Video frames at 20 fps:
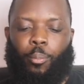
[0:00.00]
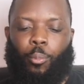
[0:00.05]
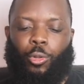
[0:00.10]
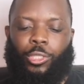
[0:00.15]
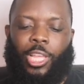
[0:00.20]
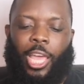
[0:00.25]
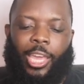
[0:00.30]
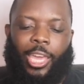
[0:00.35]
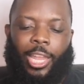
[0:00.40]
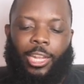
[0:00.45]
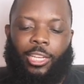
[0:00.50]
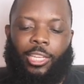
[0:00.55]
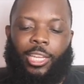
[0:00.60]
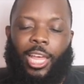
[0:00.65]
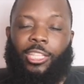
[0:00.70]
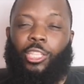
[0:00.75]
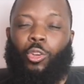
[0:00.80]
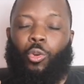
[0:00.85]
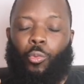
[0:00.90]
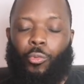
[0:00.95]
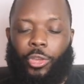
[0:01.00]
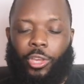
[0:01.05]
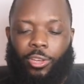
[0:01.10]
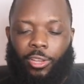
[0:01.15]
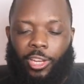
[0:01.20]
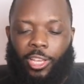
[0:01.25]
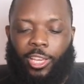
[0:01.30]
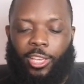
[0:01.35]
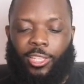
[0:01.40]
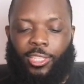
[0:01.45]
But I can
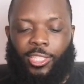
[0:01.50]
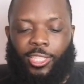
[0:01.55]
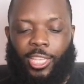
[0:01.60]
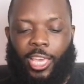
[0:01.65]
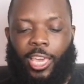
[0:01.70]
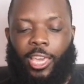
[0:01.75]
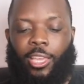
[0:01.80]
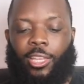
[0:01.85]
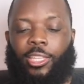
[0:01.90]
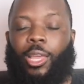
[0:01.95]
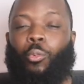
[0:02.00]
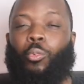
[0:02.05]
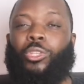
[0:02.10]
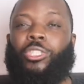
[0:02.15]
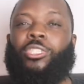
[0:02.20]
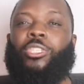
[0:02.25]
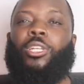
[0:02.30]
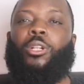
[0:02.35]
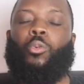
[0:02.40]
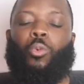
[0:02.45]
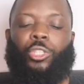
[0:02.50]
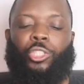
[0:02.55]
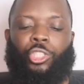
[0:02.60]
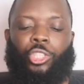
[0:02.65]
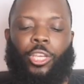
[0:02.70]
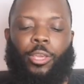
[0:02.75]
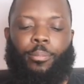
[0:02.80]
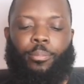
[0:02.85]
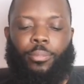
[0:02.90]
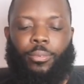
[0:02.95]
categorically say that we still
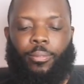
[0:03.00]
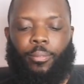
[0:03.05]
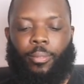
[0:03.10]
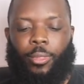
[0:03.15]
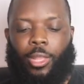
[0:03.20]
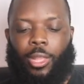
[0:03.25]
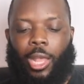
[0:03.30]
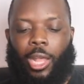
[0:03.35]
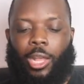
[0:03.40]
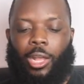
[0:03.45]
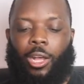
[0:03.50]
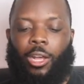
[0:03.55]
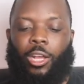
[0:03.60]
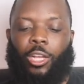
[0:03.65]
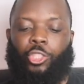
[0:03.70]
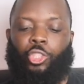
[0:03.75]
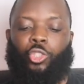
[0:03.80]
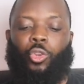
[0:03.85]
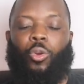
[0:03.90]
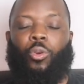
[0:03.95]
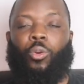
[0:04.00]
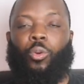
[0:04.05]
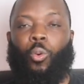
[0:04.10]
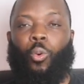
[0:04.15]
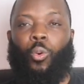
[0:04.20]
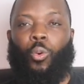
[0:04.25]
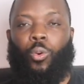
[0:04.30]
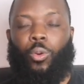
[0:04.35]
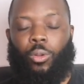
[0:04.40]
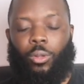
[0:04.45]
worship
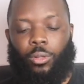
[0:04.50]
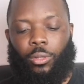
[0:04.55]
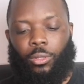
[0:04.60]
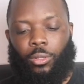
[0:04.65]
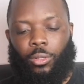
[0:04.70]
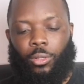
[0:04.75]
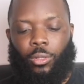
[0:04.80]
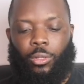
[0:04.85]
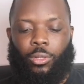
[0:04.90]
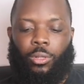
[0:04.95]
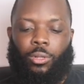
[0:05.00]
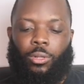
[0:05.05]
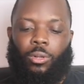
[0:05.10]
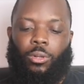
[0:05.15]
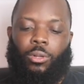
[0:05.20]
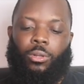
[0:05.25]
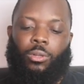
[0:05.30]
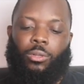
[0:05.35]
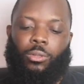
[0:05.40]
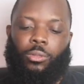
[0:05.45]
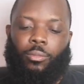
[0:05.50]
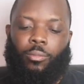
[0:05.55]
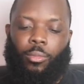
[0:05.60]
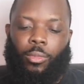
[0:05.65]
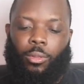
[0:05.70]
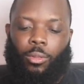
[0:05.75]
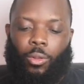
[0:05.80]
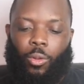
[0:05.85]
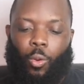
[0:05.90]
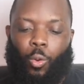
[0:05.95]
Shango,
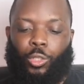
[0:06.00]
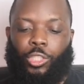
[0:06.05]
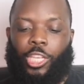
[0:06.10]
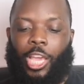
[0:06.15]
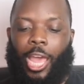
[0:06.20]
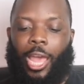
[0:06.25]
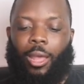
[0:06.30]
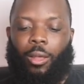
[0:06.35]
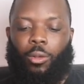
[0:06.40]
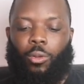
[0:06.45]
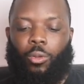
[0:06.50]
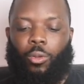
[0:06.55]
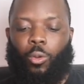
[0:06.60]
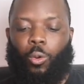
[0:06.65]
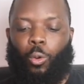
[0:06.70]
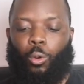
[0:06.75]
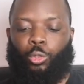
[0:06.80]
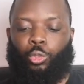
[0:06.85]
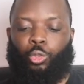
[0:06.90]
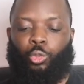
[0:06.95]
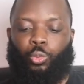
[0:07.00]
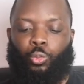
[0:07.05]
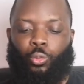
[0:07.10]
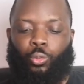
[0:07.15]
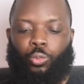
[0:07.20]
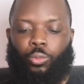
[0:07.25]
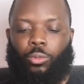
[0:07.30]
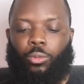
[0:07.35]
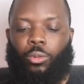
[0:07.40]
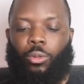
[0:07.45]
Oya,
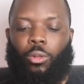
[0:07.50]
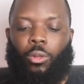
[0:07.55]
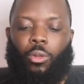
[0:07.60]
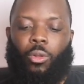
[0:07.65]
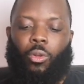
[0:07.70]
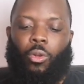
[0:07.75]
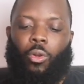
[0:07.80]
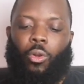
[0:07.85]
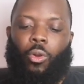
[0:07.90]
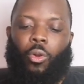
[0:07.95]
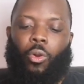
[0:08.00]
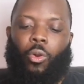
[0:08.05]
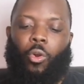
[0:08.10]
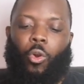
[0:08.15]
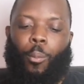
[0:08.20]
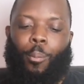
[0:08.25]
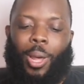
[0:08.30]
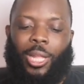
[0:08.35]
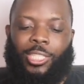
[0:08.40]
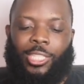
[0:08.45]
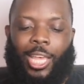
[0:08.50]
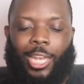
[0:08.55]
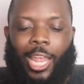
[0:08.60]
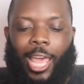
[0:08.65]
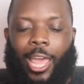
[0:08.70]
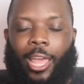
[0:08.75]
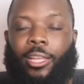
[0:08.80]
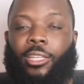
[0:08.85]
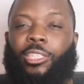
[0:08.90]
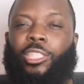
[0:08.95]
Oshun,
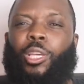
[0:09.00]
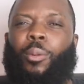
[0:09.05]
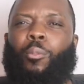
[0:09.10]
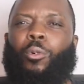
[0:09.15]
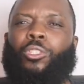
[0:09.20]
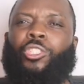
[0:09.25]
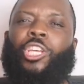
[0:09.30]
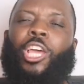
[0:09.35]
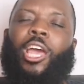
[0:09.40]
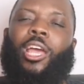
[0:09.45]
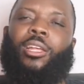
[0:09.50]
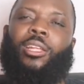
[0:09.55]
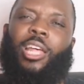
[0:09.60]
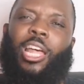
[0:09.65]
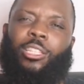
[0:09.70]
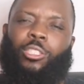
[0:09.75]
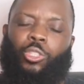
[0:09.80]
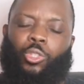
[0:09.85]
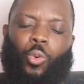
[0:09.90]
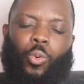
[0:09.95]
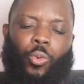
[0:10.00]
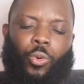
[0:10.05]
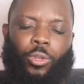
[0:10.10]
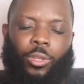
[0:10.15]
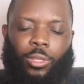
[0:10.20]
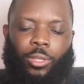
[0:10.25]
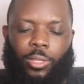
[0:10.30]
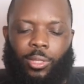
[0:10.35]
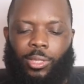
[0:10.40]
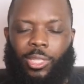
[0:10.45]
Obatala, Yemoja, and so
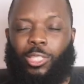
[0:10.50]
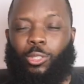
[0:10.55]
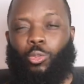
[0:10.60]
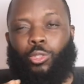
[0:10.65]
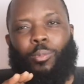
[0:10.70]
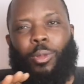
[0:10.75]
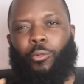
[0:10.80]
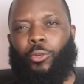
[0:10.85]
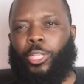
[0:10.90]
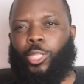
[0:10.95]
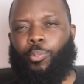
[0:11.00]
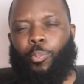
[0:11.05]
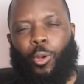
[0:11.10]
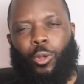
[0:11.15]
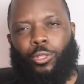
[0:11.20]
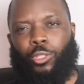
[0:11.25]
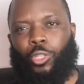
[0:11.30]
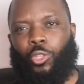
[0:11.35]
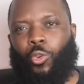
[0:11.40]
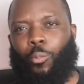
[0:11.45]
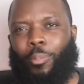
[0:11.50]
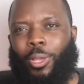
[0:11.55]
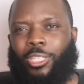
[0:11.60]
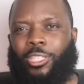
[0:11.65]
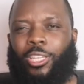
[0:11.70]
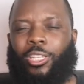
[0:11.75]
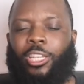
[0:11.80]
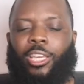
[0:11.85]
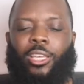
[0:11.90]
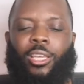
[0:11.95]
on. This was my response.
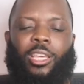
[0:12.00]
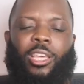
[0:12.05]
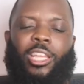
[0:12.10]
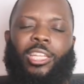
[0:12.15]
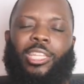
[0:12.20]
Basically